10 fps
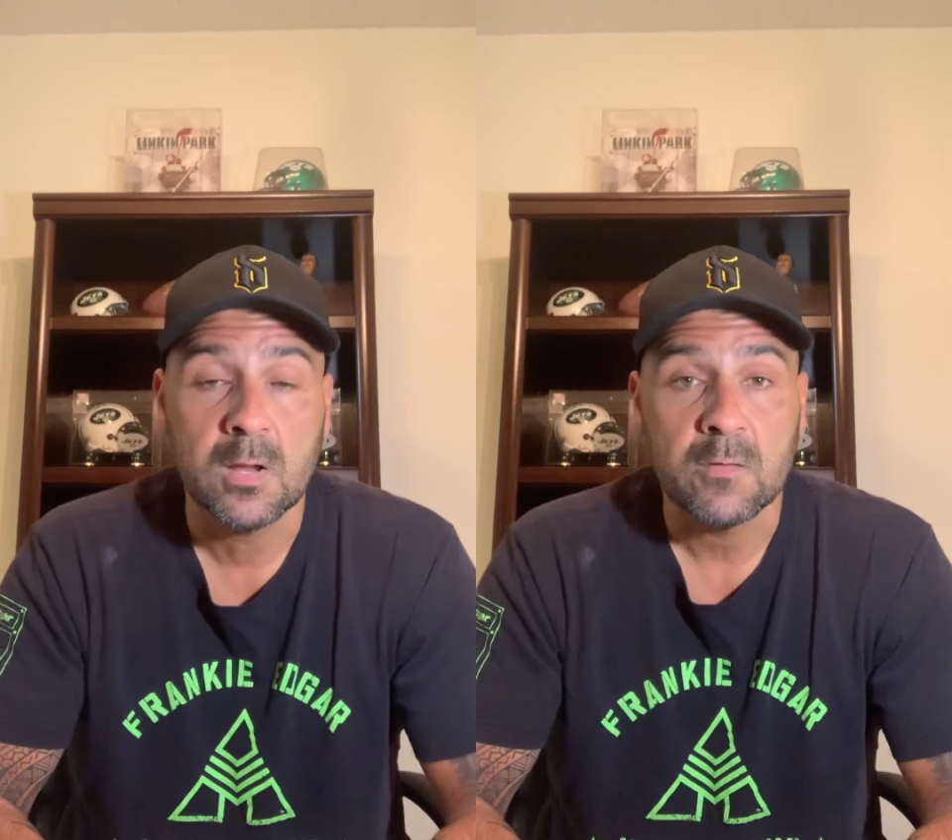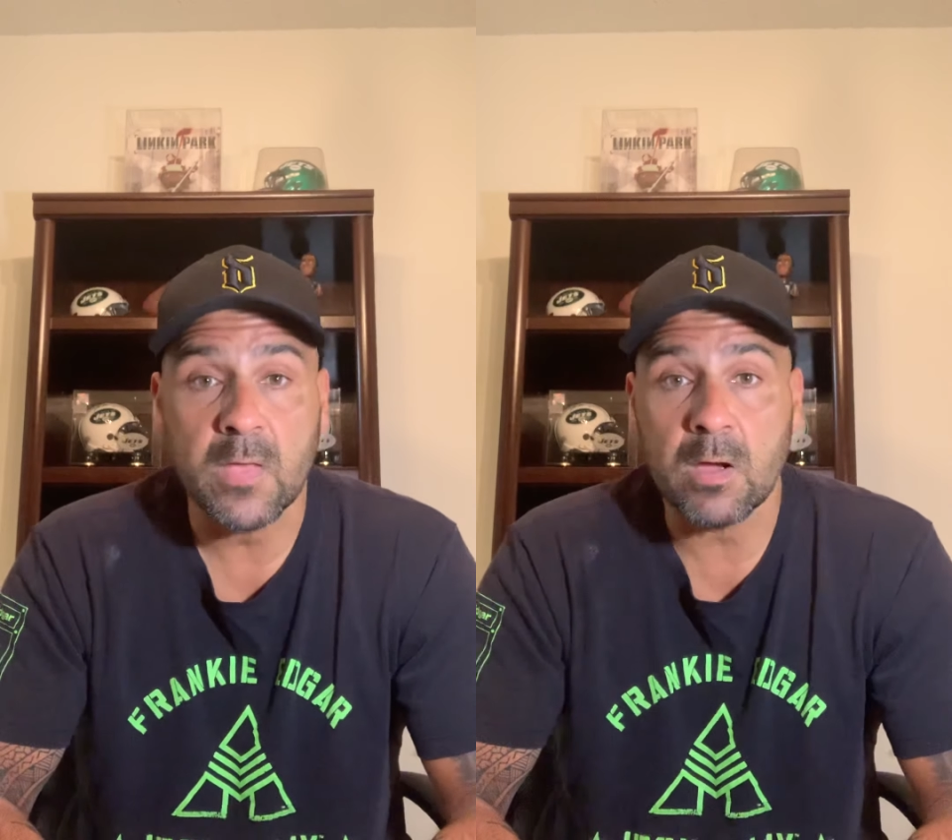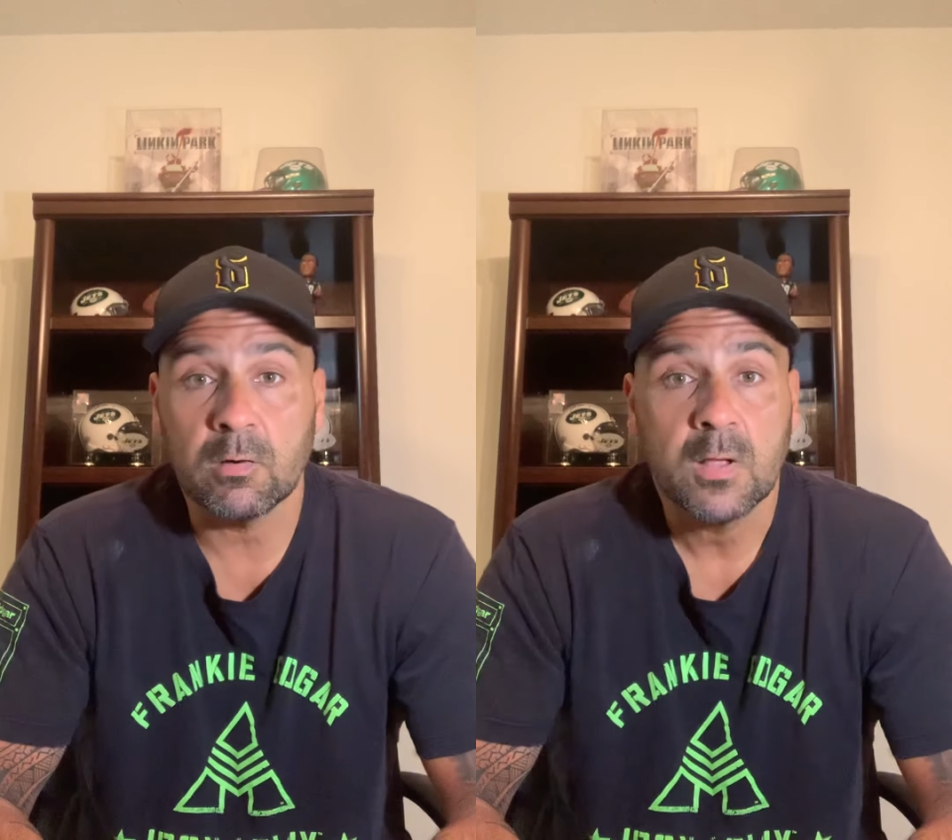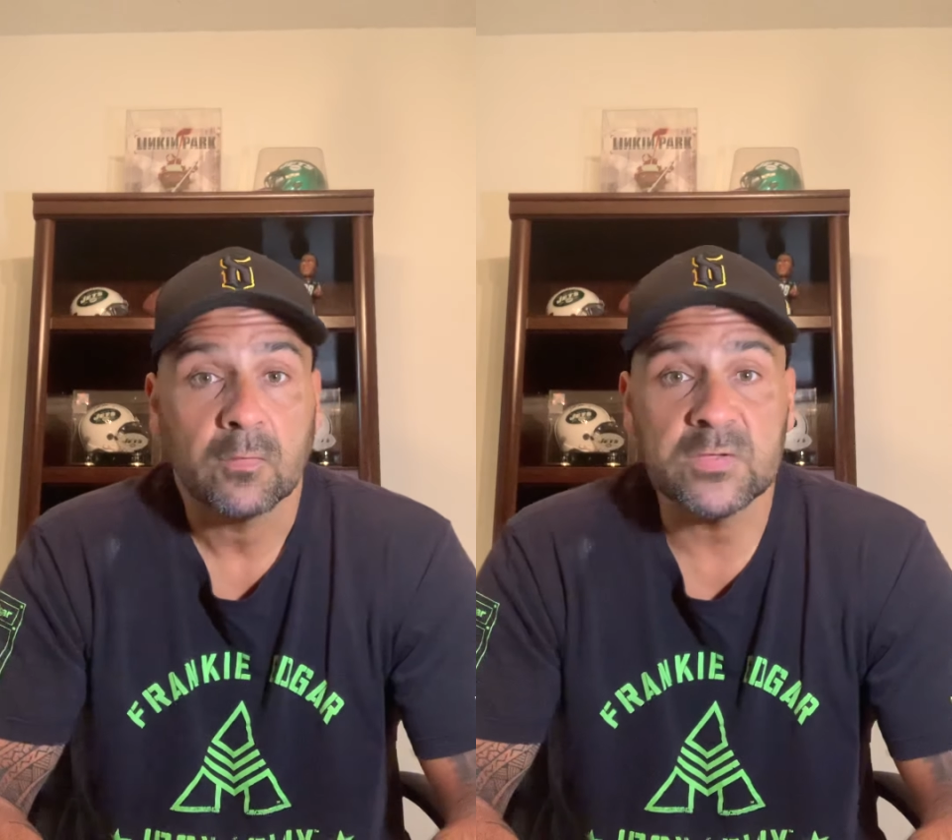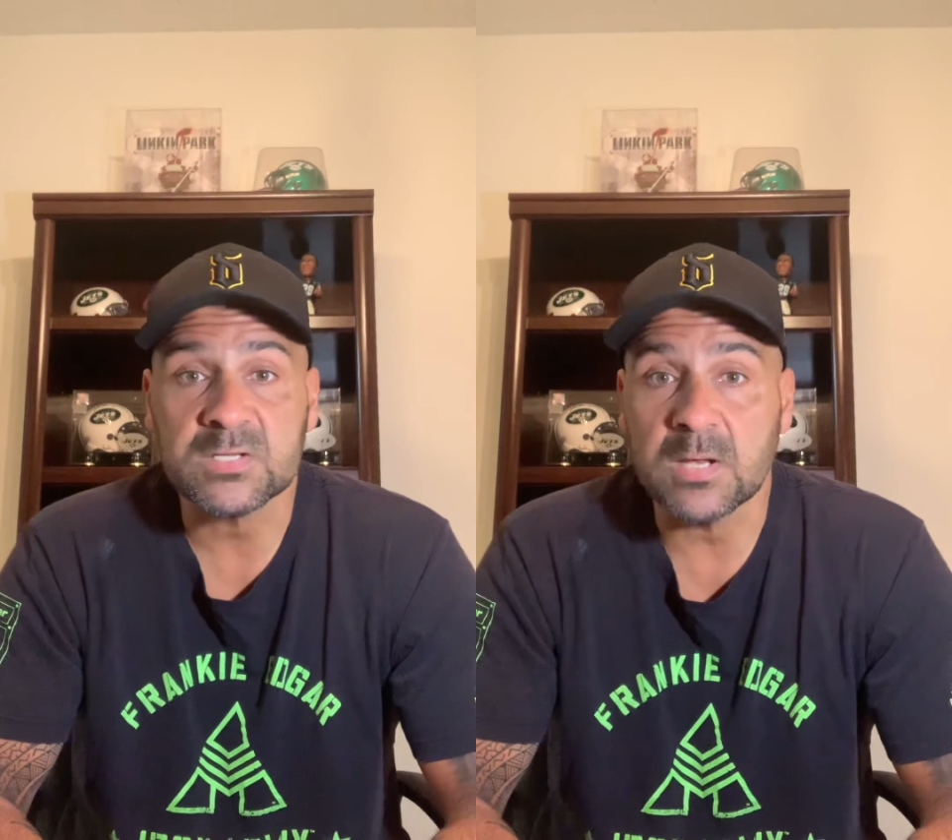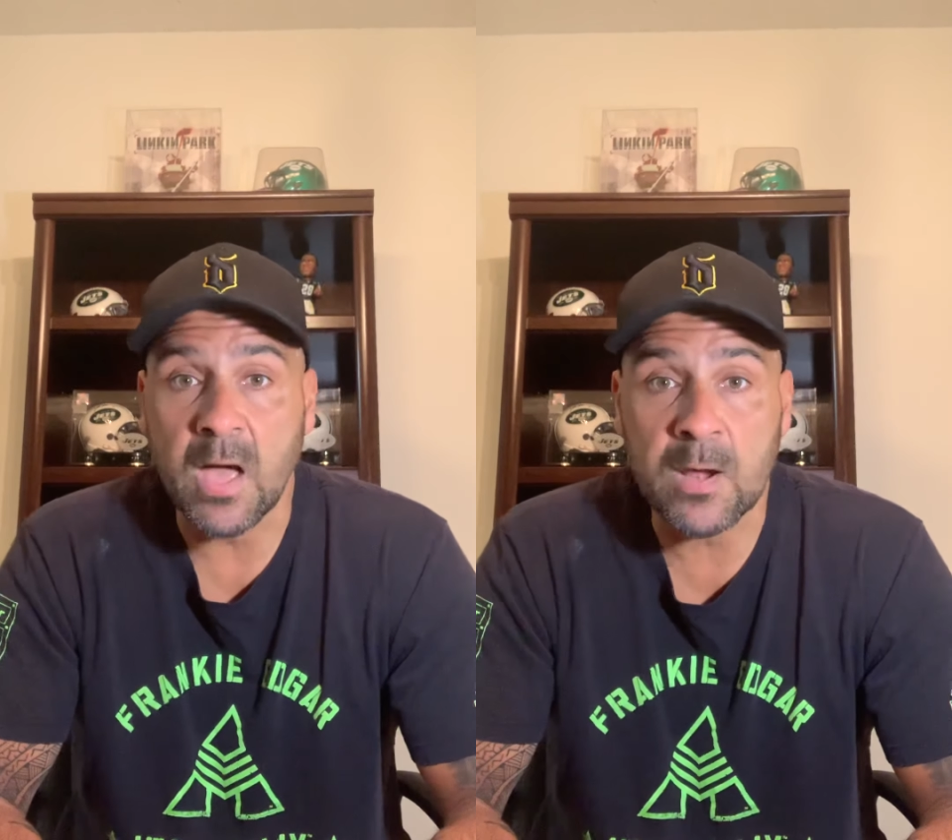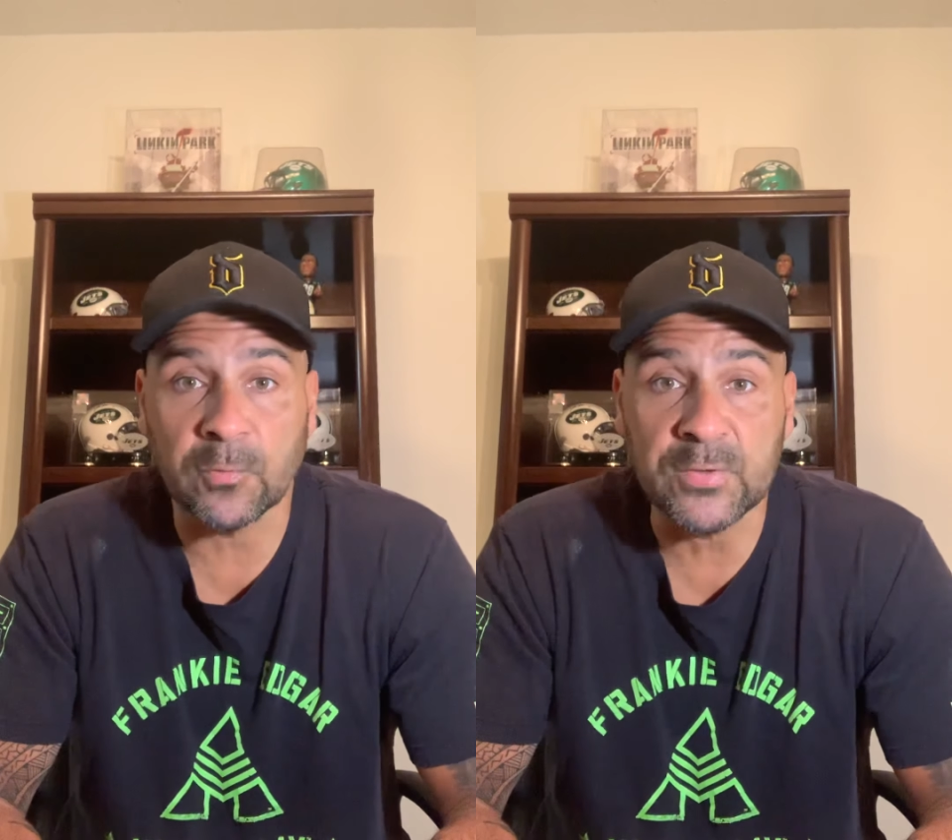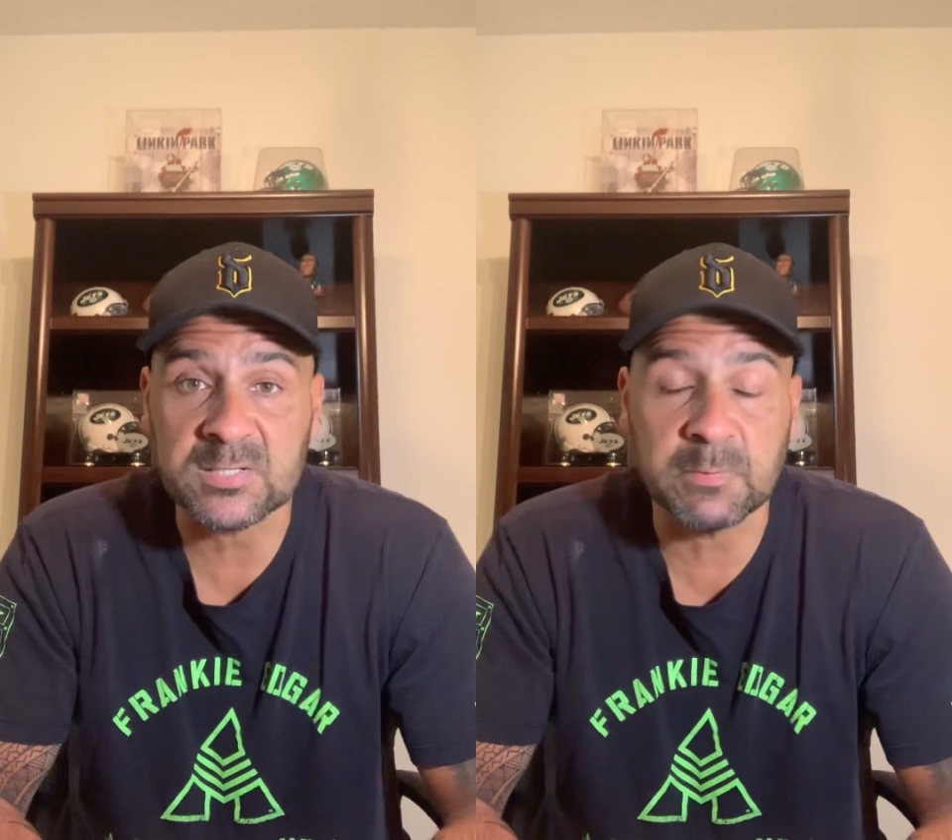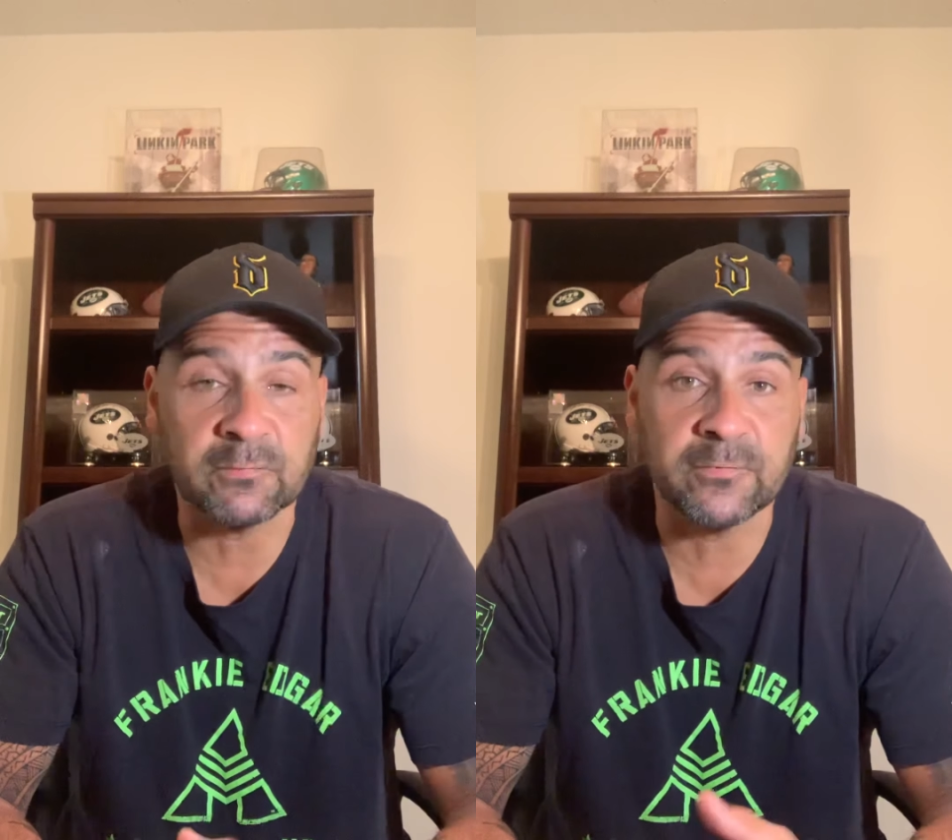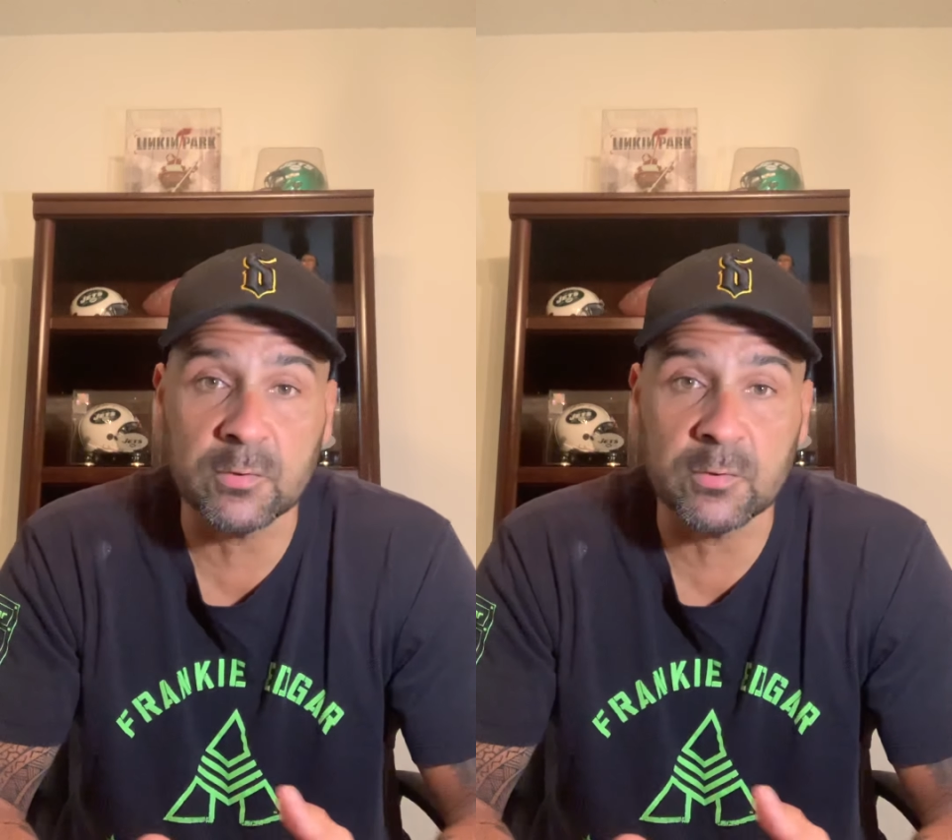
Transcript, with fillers: Now, listen, I don't think it's been,